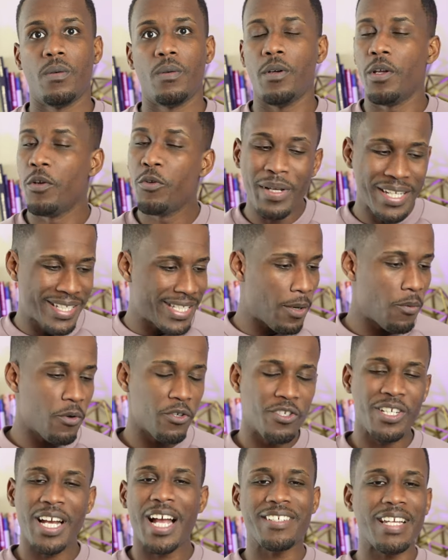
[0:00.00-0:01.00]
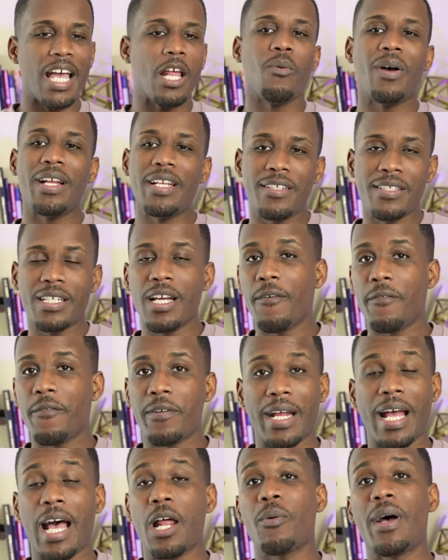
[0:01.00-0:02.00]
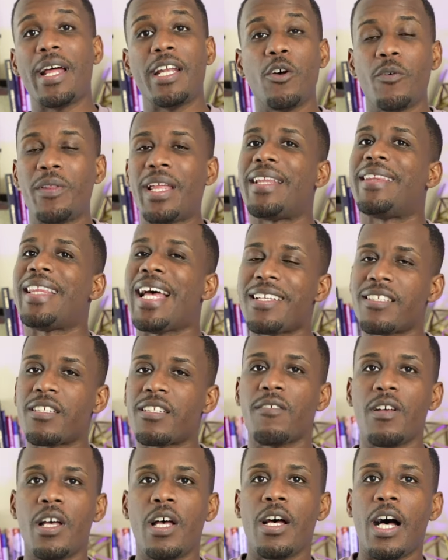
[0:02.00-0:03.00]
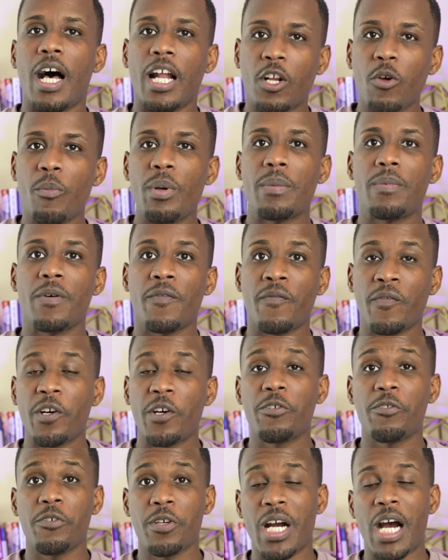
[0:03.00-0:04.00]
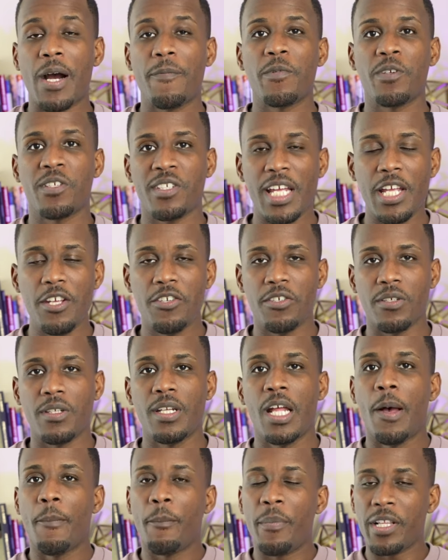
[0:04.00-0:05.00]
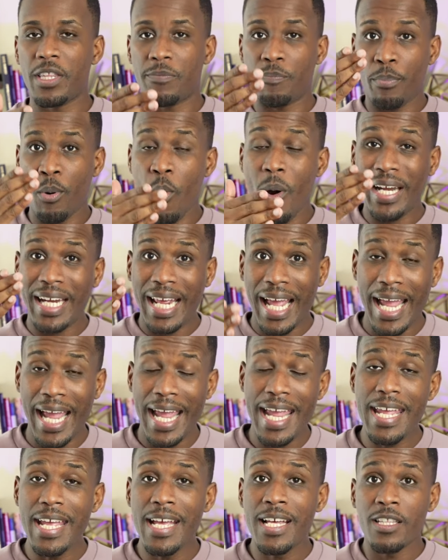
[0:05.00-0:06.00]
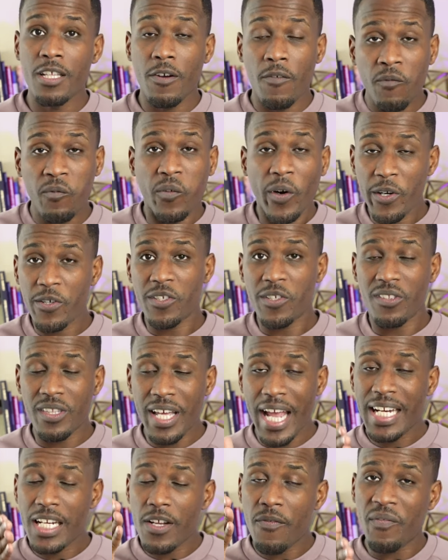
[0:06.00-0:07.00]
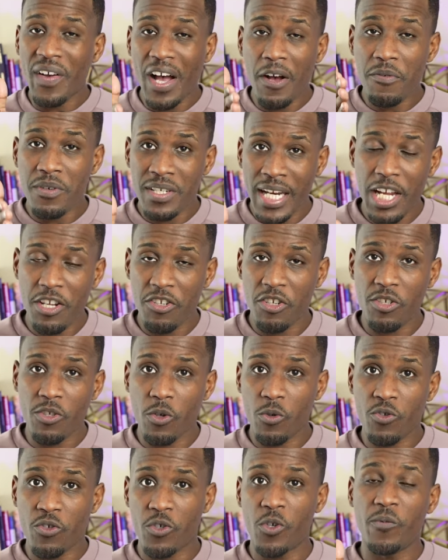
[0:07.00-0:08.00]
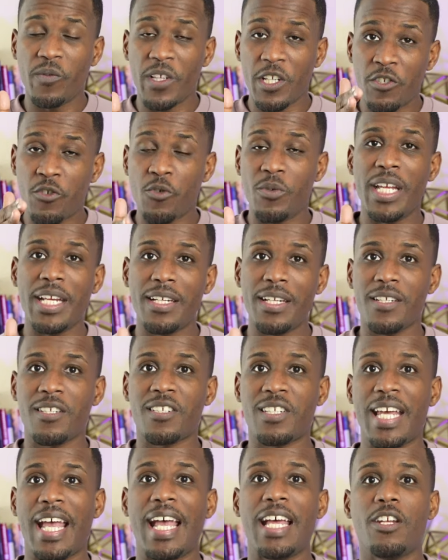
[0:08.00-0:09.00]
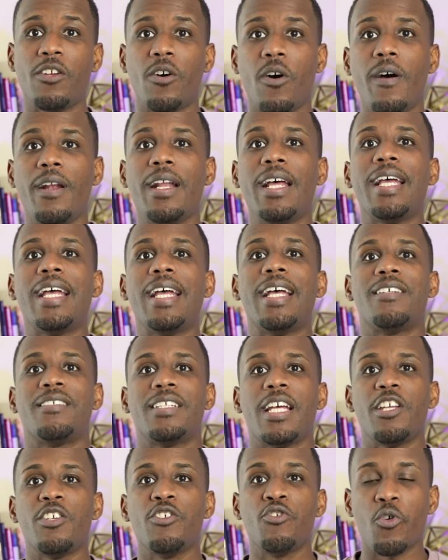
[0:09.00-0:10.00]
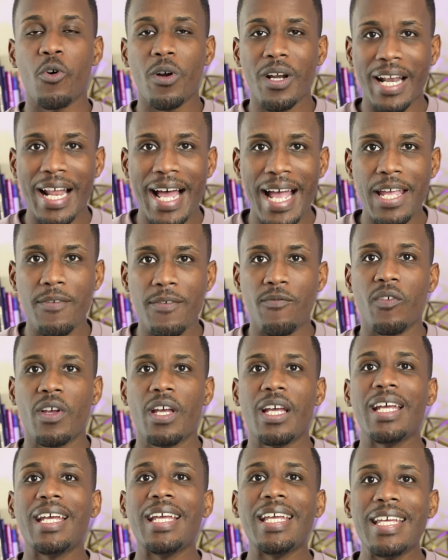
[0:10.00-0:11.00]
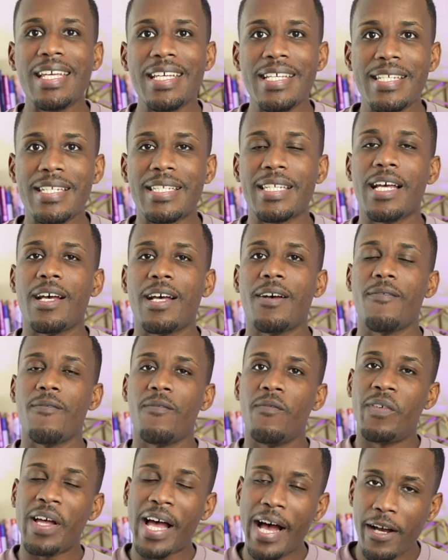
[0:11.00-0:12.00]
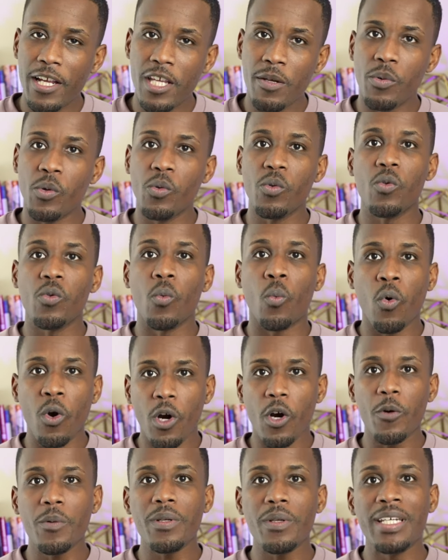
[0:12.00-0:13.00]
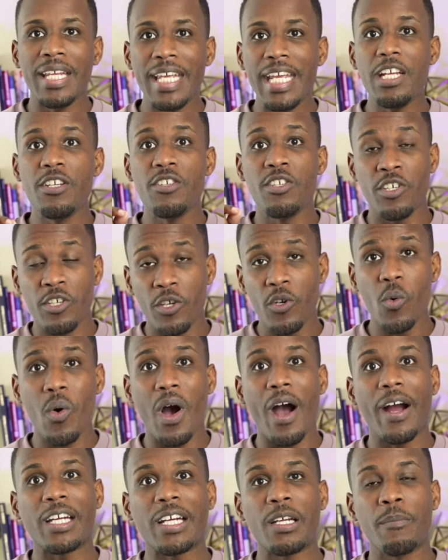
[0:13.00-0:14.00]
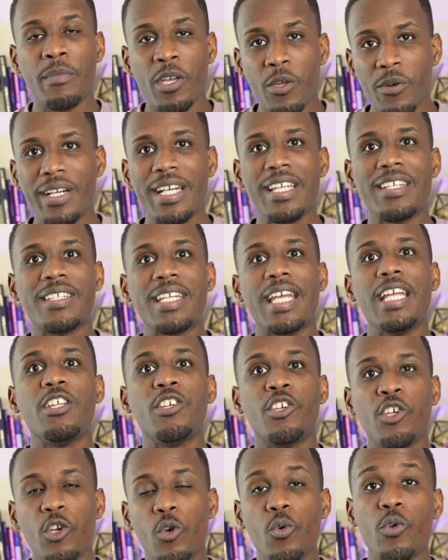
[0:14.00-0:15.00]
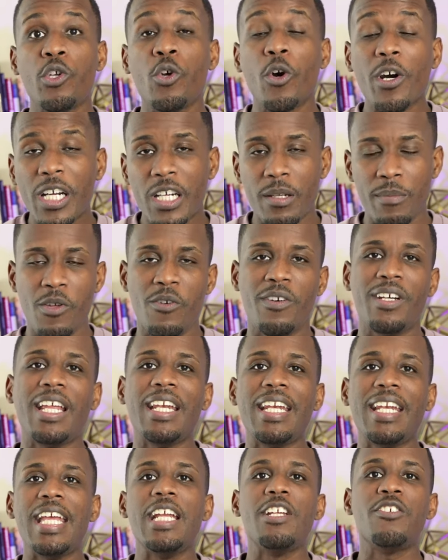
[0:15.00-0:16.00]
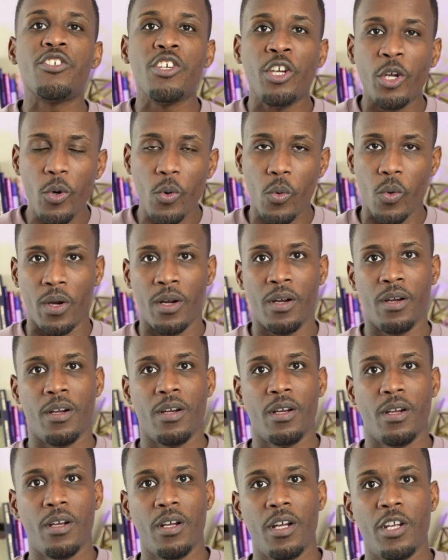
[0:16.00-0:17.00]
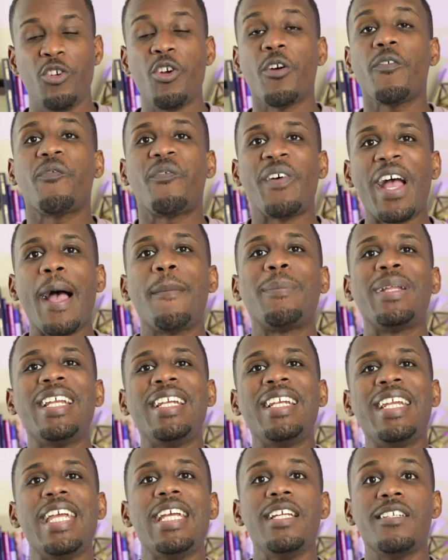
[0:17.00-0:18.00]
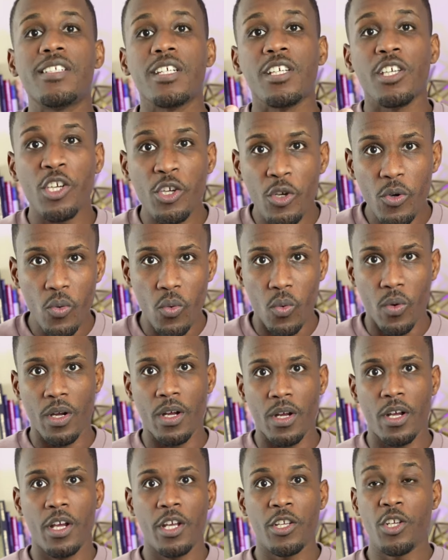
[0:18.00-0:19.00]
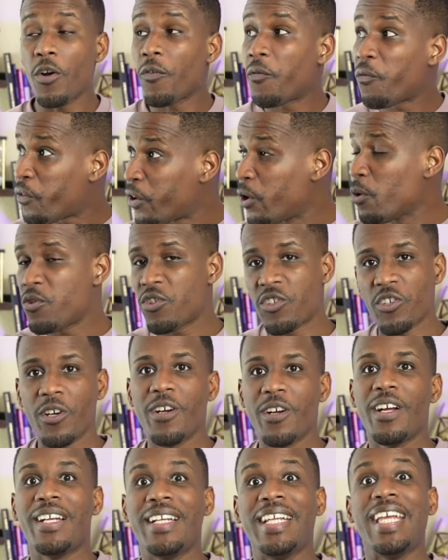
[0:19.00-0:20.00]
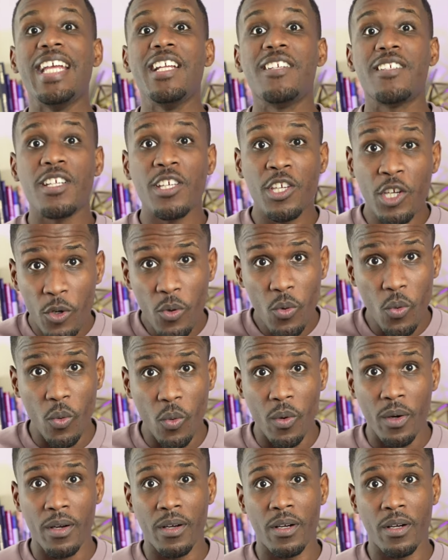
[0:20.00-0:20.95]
You may say, well, Josh, how do I discover that? How do I know that? That's a, a little bit of a further conversation. But point A, the first thing, the foundational truth that you need to stand on is that your life is valuable. The world needs you. Our communities need you. Your community needs you. Your family needs you. Your future needs you.